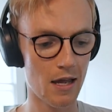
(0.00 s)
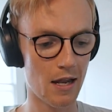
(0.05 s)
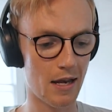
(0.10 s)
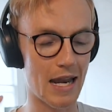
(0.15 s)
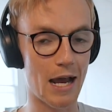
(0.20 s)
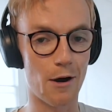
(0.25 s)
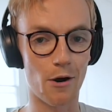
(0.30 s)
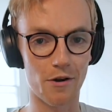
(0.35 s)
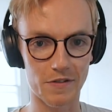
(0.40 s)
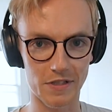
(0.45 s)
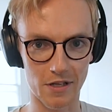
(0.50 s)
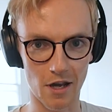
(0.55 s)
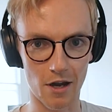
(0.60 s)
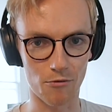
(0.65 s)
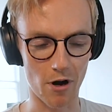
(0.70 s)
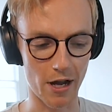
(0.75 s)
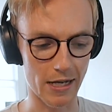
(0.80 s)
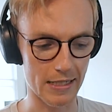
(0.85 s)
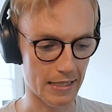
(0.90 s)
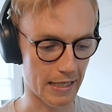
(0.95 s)
Now I've started
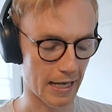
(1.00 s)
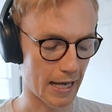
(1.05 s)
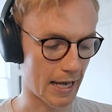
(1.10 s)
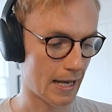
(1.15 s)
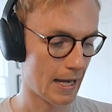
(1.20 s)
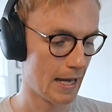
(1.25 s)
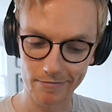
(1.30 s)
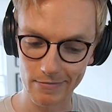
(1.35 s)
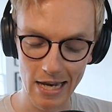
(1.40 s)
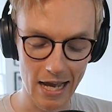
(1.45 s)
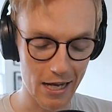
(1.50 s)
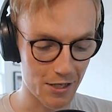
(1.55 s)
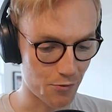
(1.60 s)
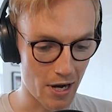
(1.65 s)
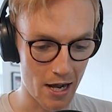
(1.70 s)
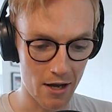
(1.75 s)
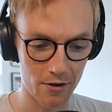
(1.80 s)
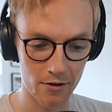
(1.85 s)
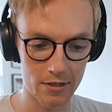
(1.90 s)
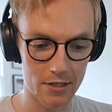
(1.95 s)
writing it. Next
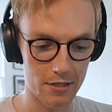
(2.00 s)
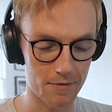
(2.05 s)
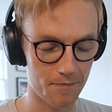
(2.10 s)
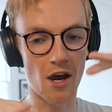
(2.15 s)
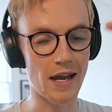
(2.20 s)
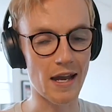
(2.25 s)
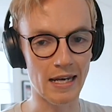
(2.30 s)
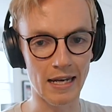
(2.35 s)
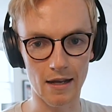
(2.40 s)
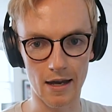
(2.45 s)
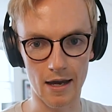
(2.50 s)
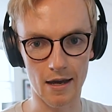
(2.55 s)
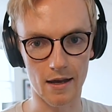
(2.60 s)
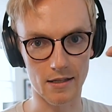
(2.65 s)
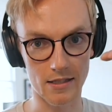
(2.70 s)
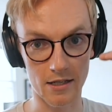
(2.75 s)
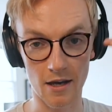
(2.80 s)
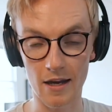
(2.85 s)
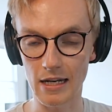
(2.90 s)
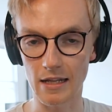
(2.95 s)
round, tightening
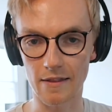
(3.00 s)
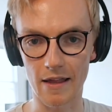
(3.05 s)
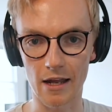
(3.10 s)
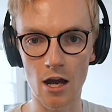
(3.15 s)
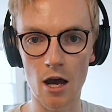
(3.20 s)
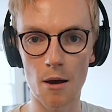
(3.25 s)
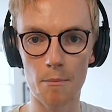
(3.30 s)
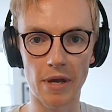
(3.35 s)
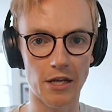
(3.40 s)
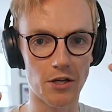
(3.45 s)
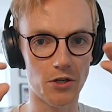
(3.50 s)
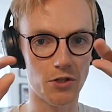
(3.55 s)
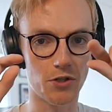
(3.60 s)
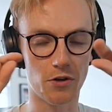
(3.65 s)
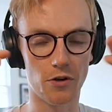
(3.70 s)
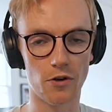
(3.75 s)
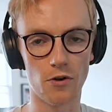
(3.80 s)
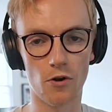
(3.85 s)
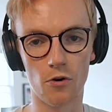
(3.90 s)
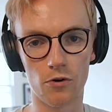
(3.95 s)
that up, making
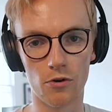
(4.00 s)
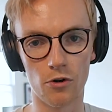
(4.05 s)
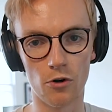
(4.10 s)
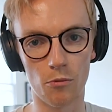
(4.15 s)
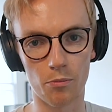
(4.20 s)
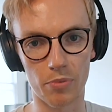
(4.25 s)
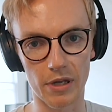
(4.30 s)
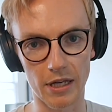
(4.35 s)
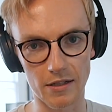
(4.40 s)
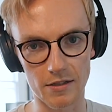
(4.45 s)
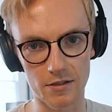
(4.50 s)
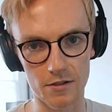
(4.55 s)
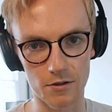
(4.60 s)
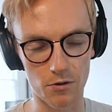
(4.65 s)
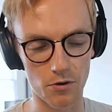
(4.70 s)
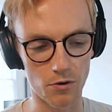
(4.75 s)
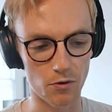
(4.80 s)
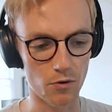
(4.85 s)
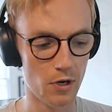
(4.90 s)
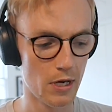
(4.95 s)
sure you're not being
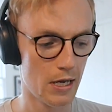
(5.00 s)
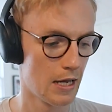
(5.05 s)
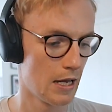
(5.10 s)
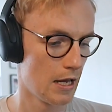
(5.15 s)
too